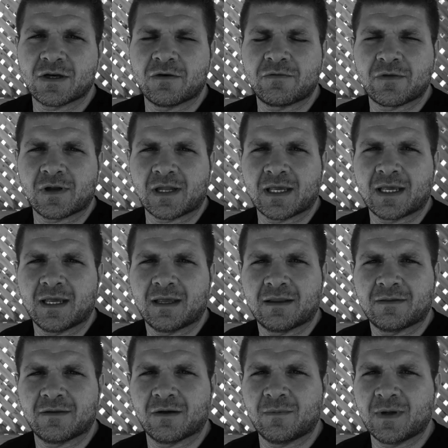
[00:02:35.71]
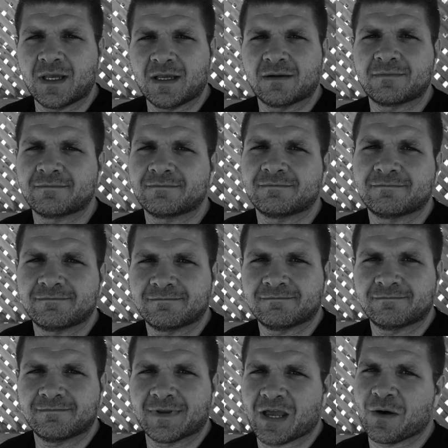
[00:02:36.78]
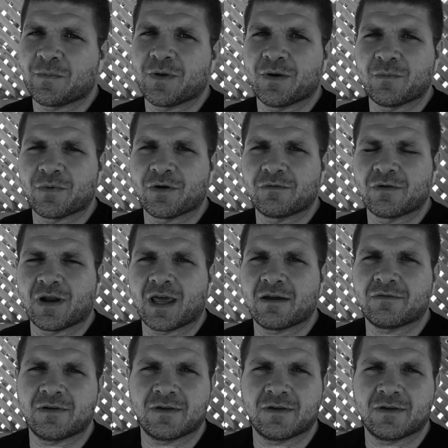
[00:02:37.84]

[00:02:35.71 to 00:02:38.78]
Hopefully they'll help you improve your life.